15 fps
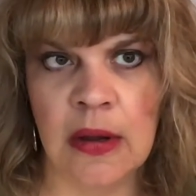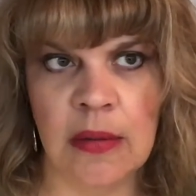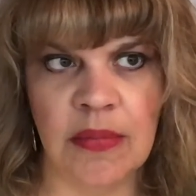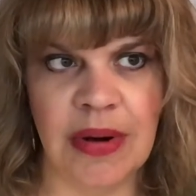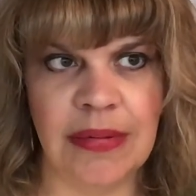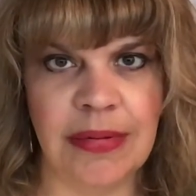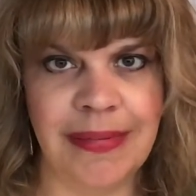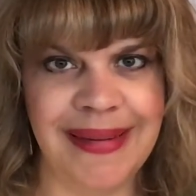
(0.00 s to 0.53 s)

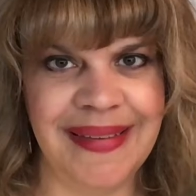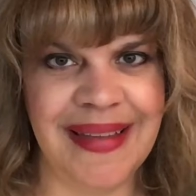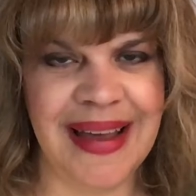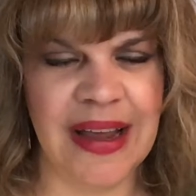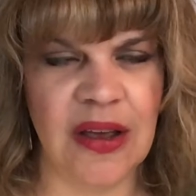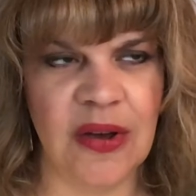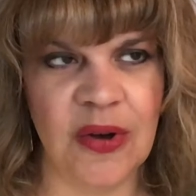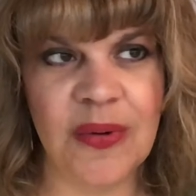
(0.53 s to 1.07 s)
Probably
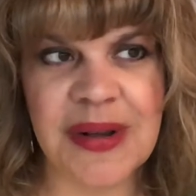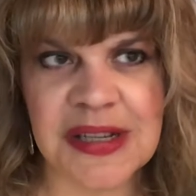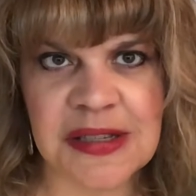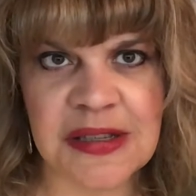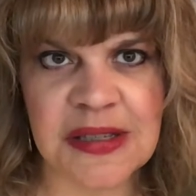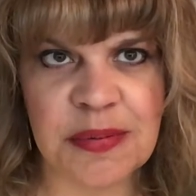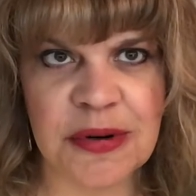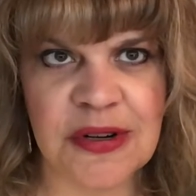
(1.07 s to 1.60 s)
like, who is
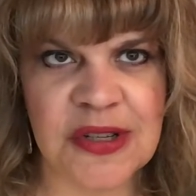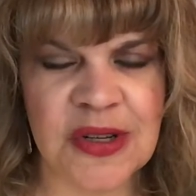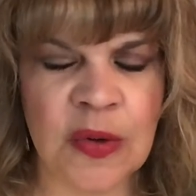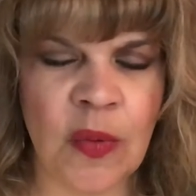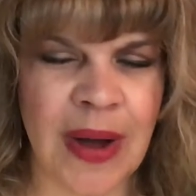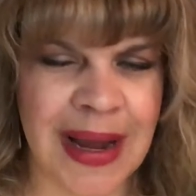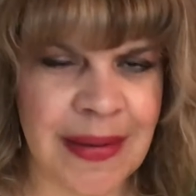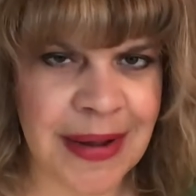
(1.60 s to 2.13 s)
this
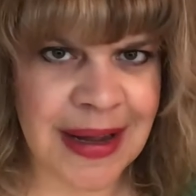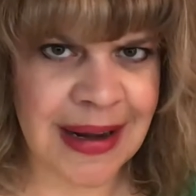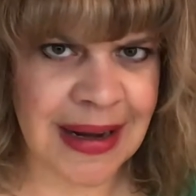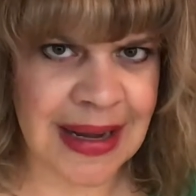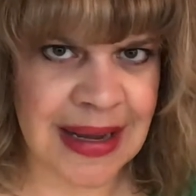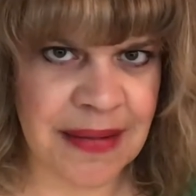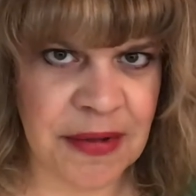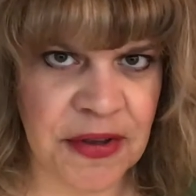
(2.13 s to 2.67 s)
person? Why am I
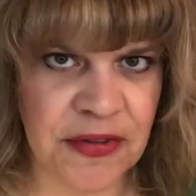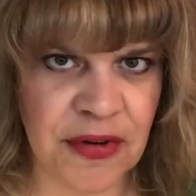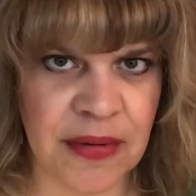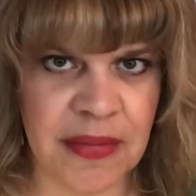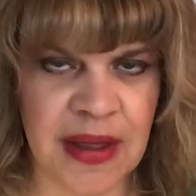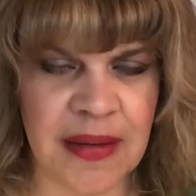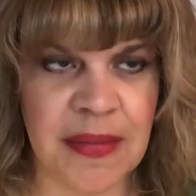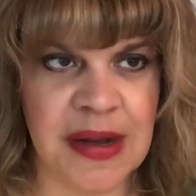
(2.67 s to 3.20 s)
getting emails
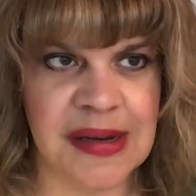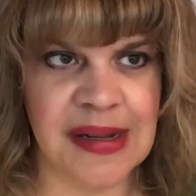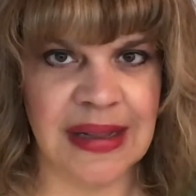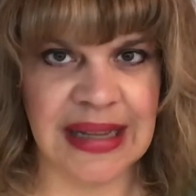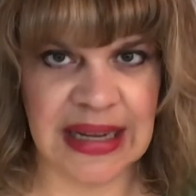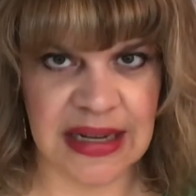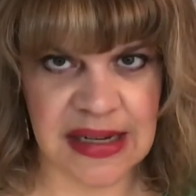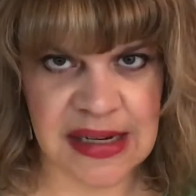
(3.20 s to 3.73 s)
from them?
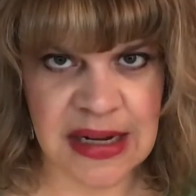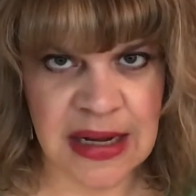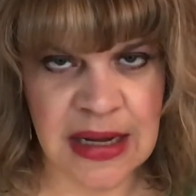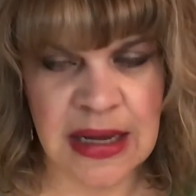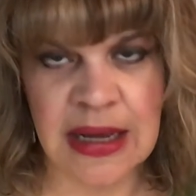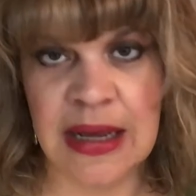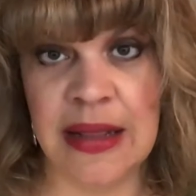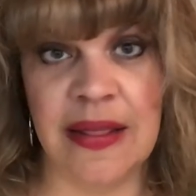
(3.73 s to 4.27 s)
Delete.
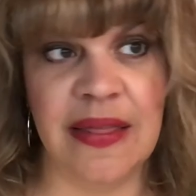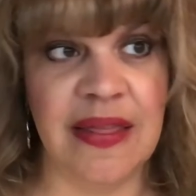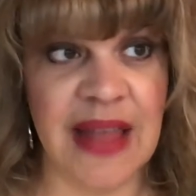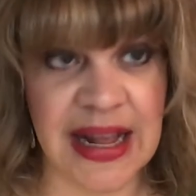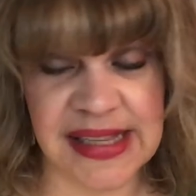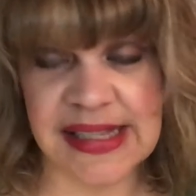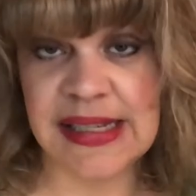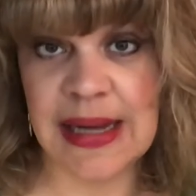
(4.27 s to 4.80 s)

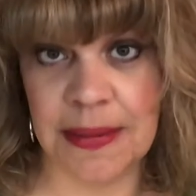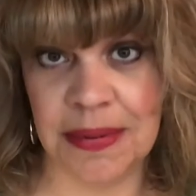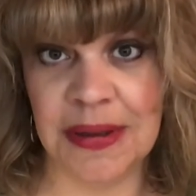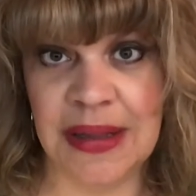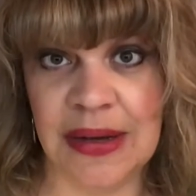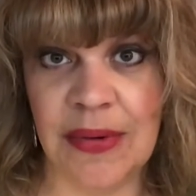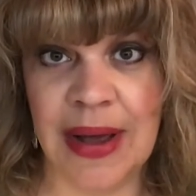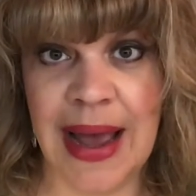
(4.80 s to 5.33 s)
That's
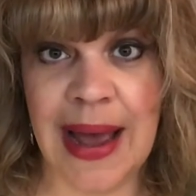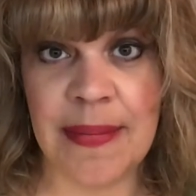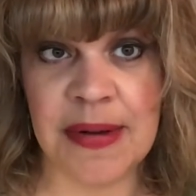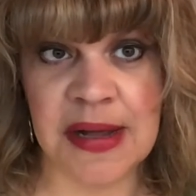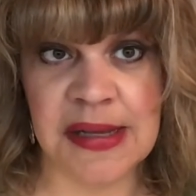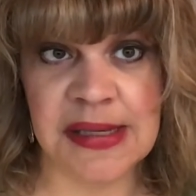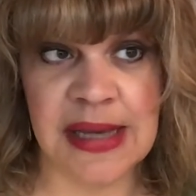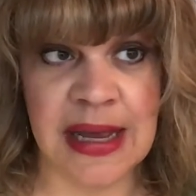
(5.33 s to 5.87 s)
typically what
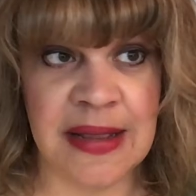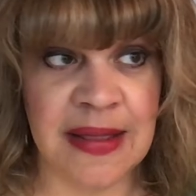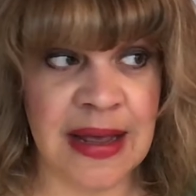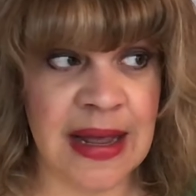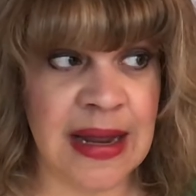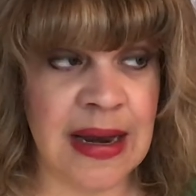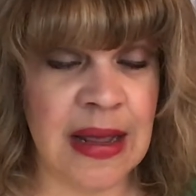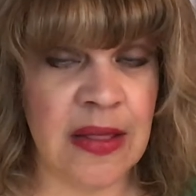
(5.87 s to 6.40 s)
happens. And
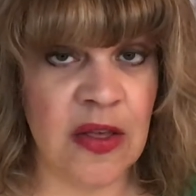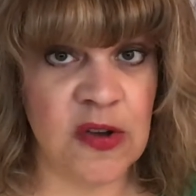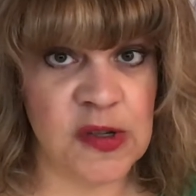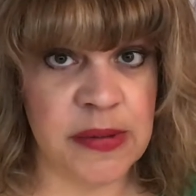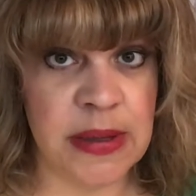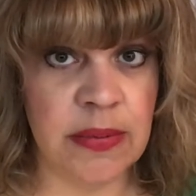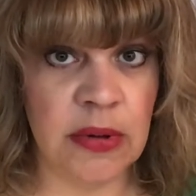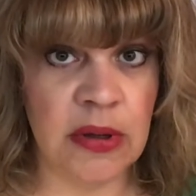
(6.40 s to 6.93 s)
then
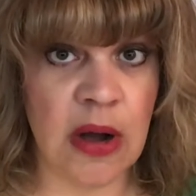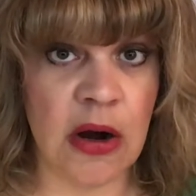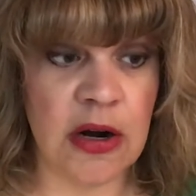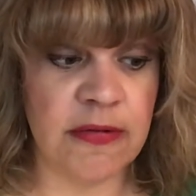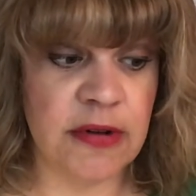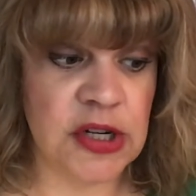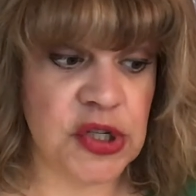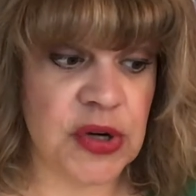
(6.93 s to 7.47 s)
those people
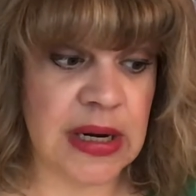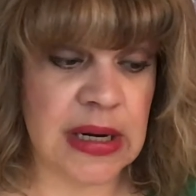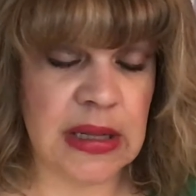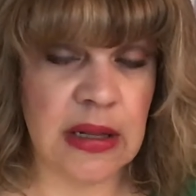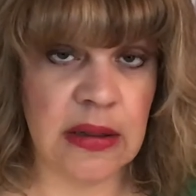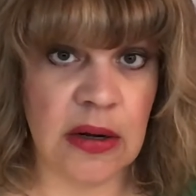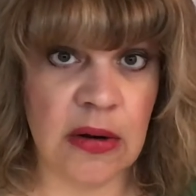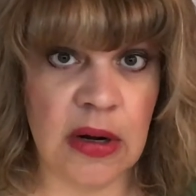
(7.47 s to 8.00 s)
are
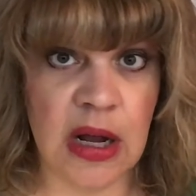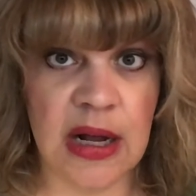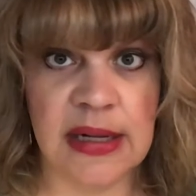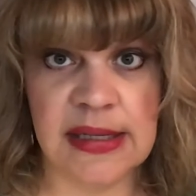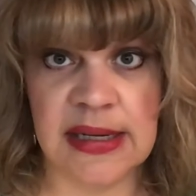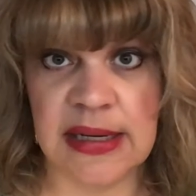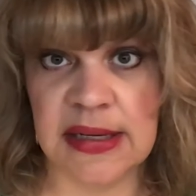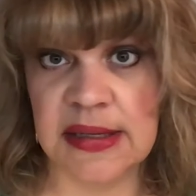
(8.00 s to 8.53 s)
frustrated that they're
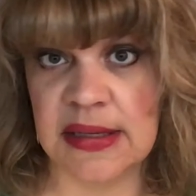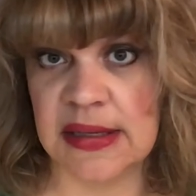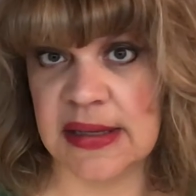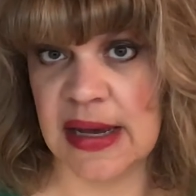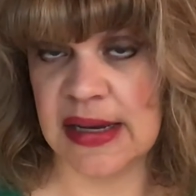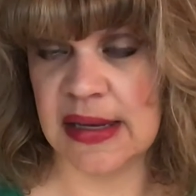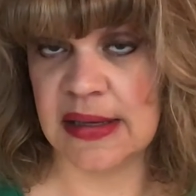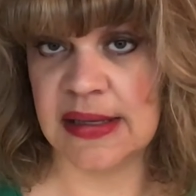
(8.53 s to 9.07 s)
not seeing
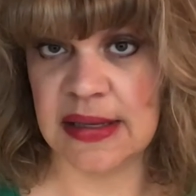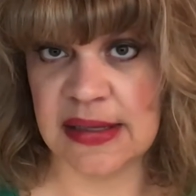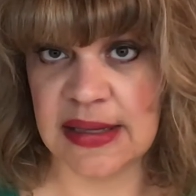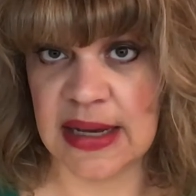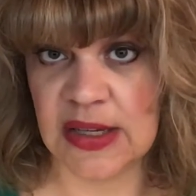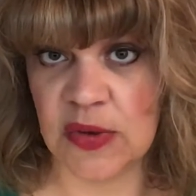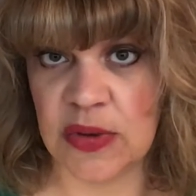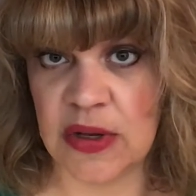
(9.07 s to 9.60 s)

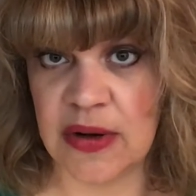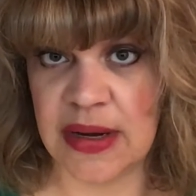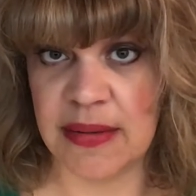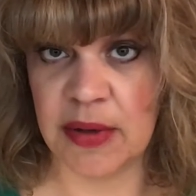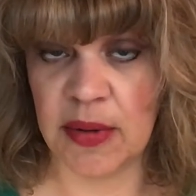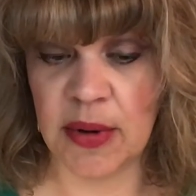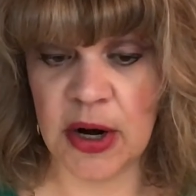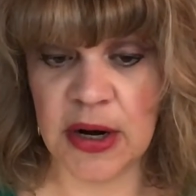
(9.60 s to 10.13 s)
success with their
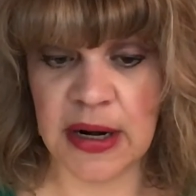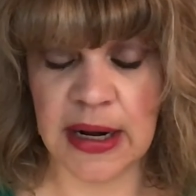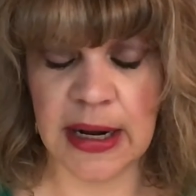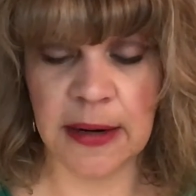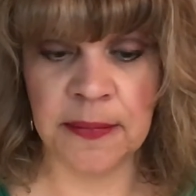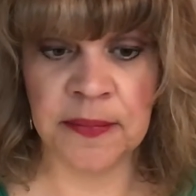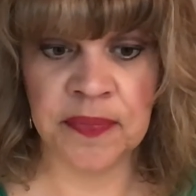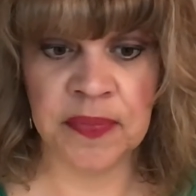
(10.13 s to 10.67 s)
email marketing.